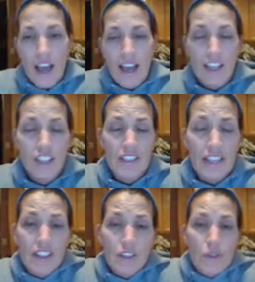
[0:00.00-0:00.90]
And I should
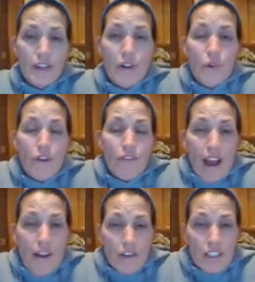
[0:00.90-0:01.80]
say a 3 or a
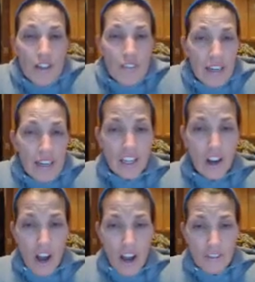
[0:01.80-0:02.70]
5 or a 7, any
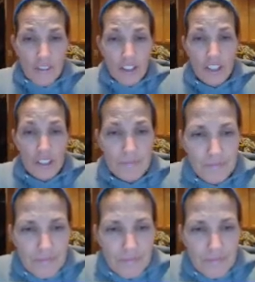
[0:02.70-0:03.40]
odd function.